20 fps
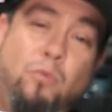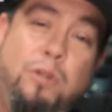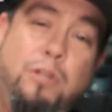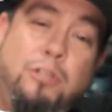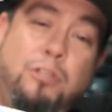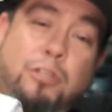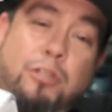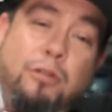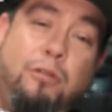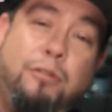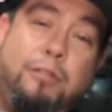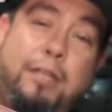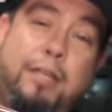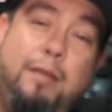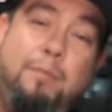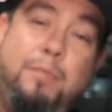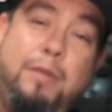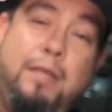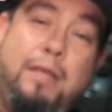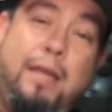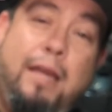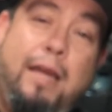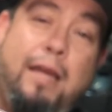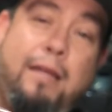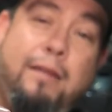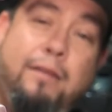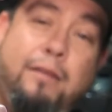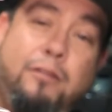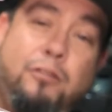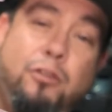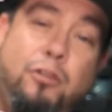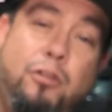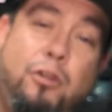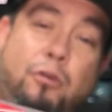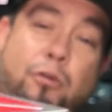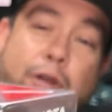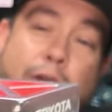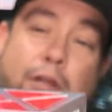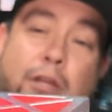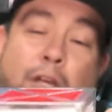windshield taping and the
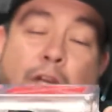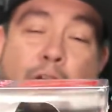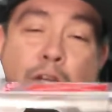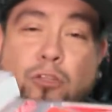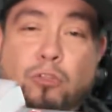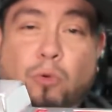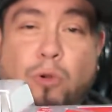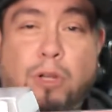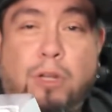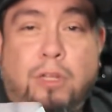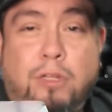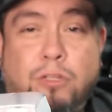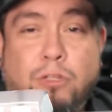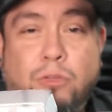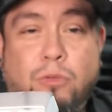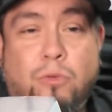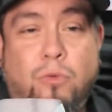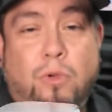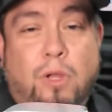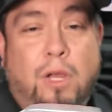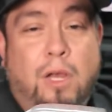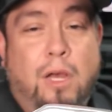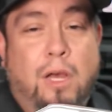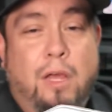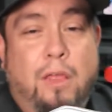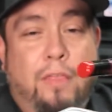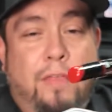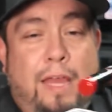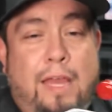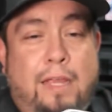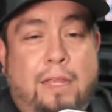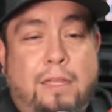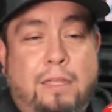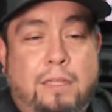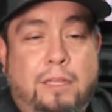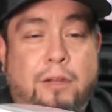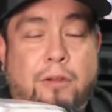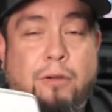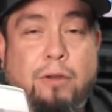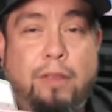Toyota. So we're gonna do that
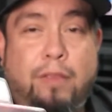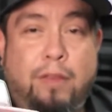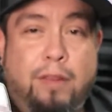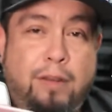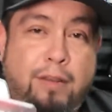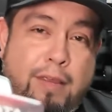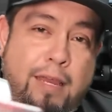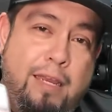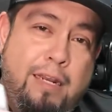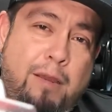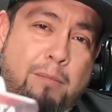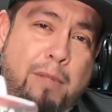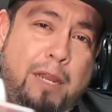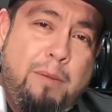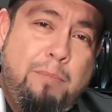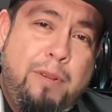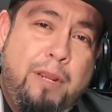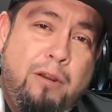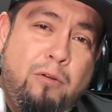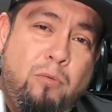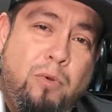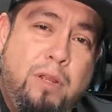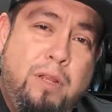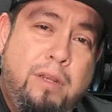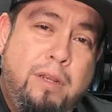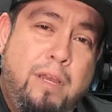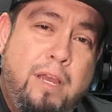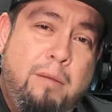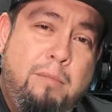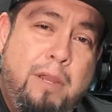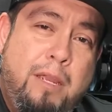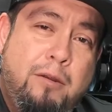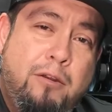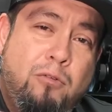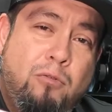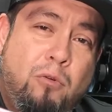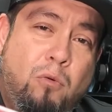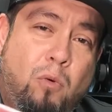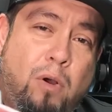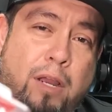clear, and then that I might paint red, I might
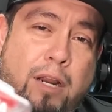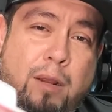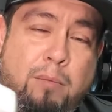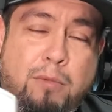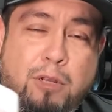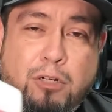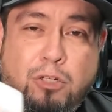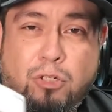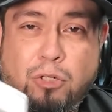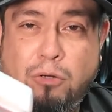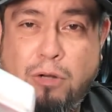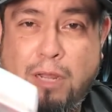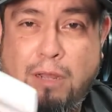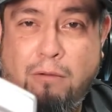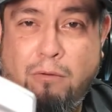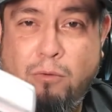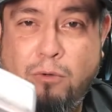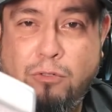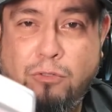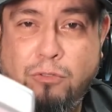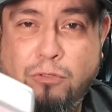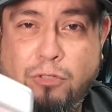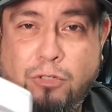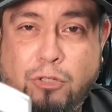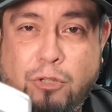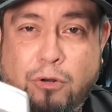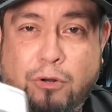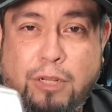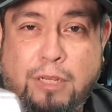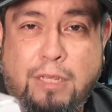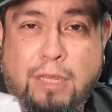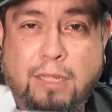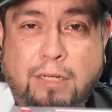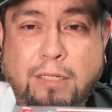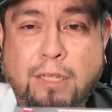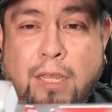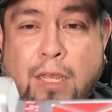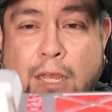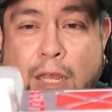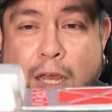do it white. I'm not sure how I wanna do the Toyota
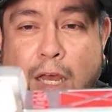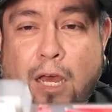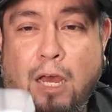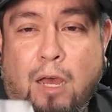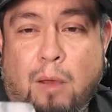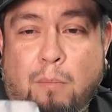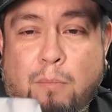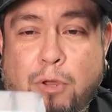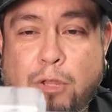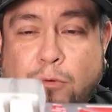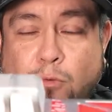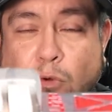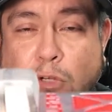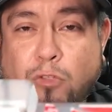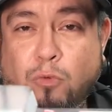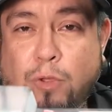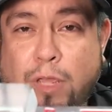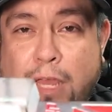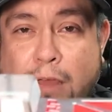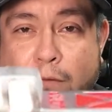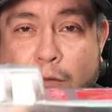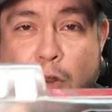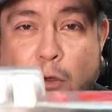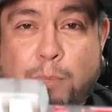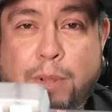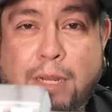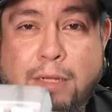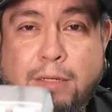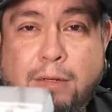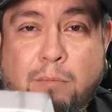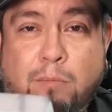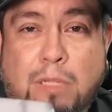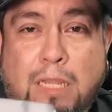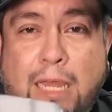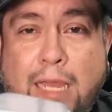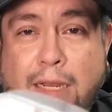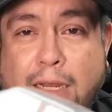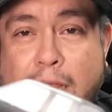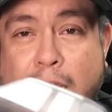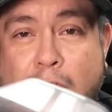yet, but once we have it all painted
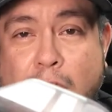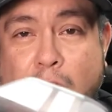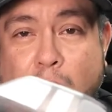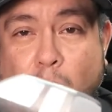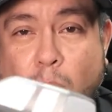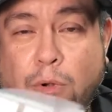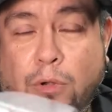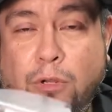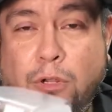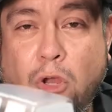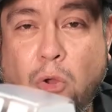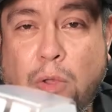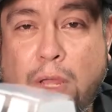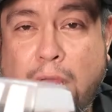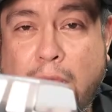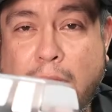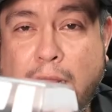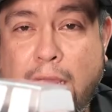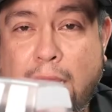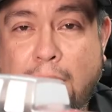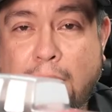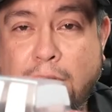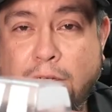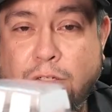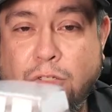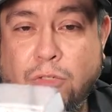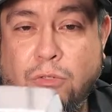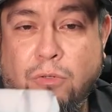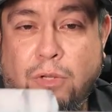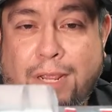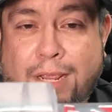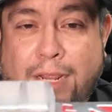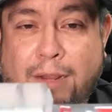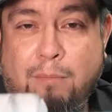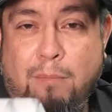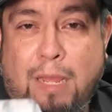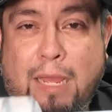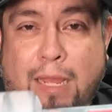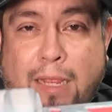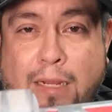black, we're gonna go ahead and do a
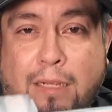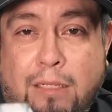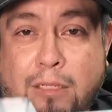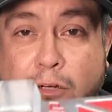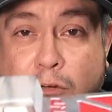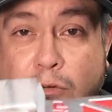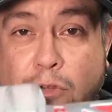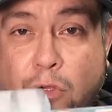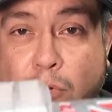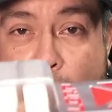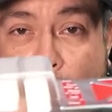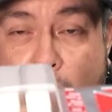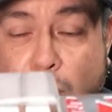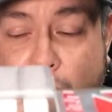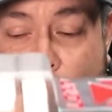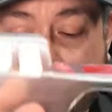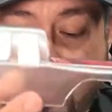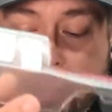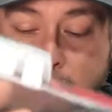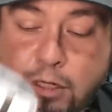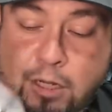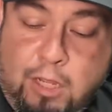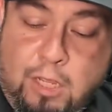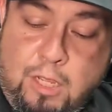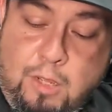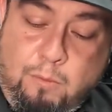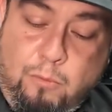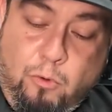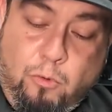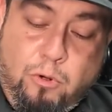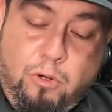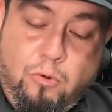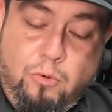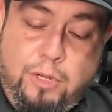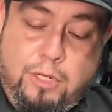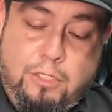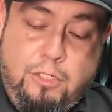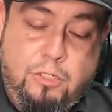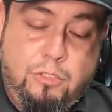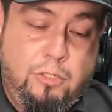matte clear coat over it. But real
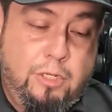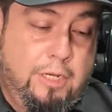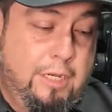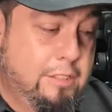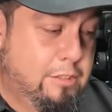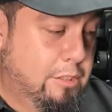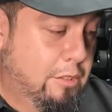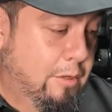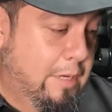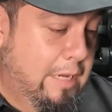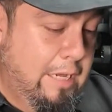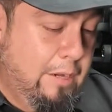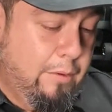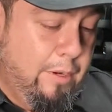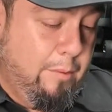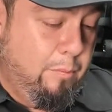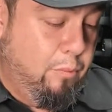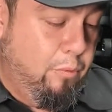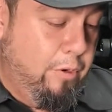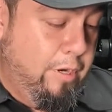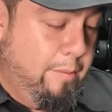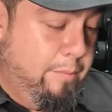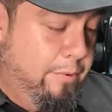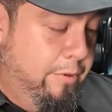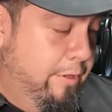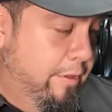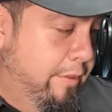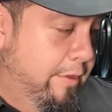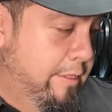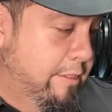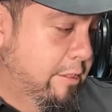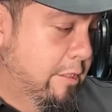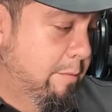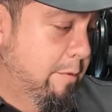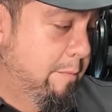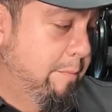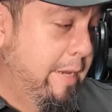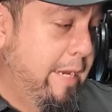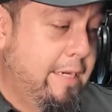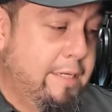quick, just so you guys know how I prep this to
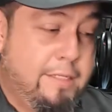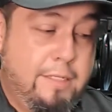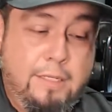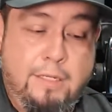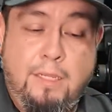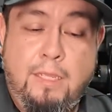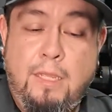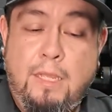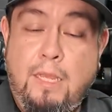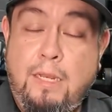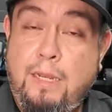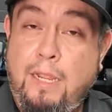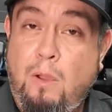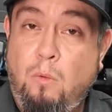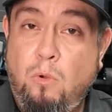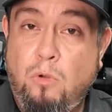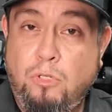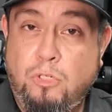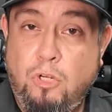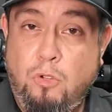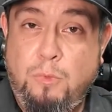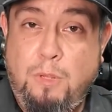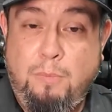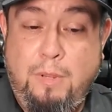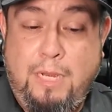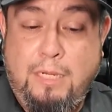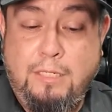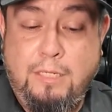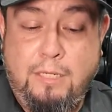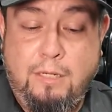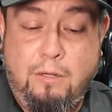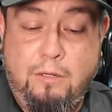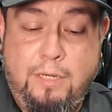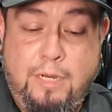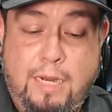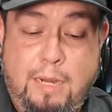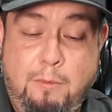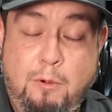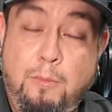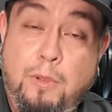be painted. Now, it won't show me painting it on
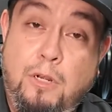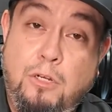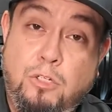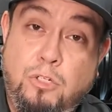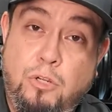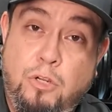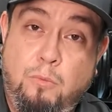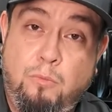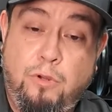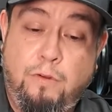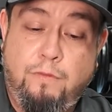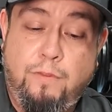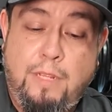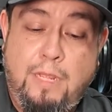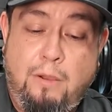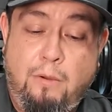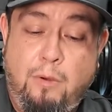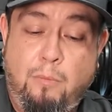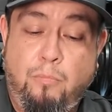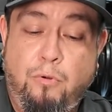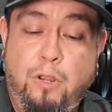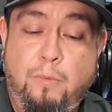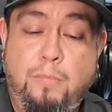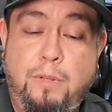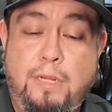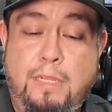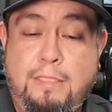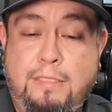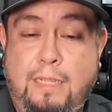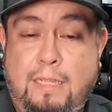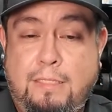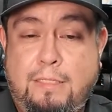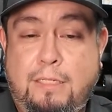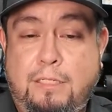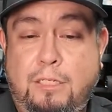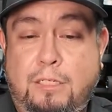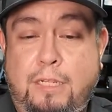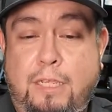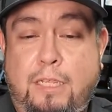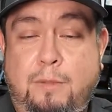camera, but I'll show you briefly how I prep it. Is I
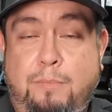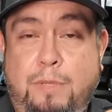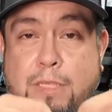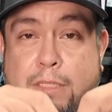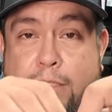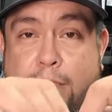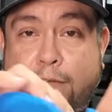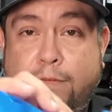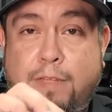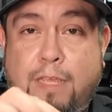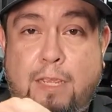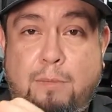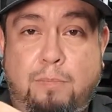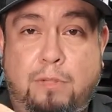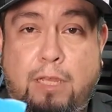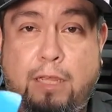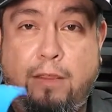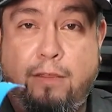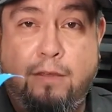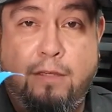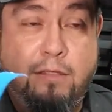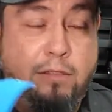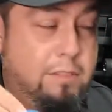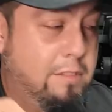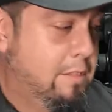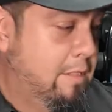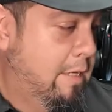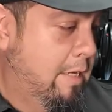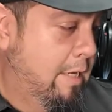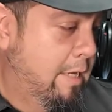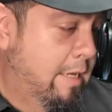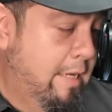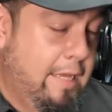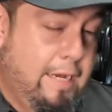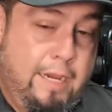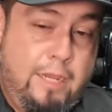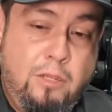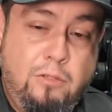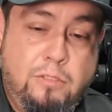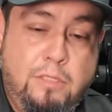essentially take a piece of tape like this,
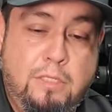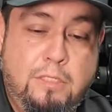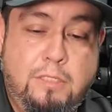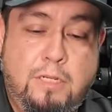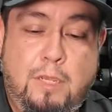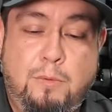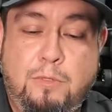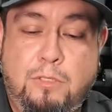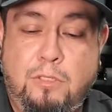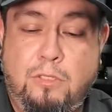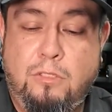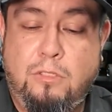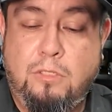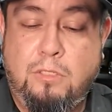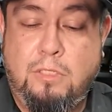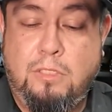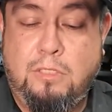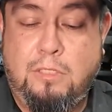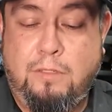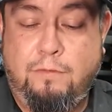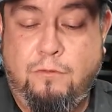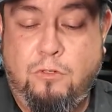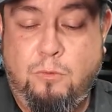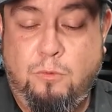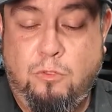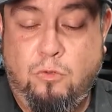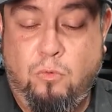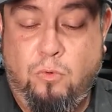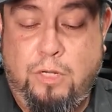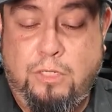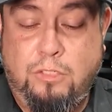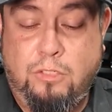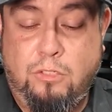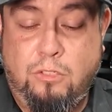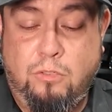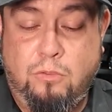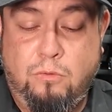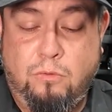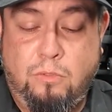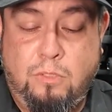and I use this tape because it doesn't leave too much
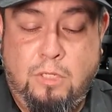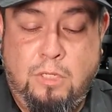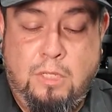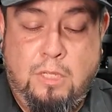residue.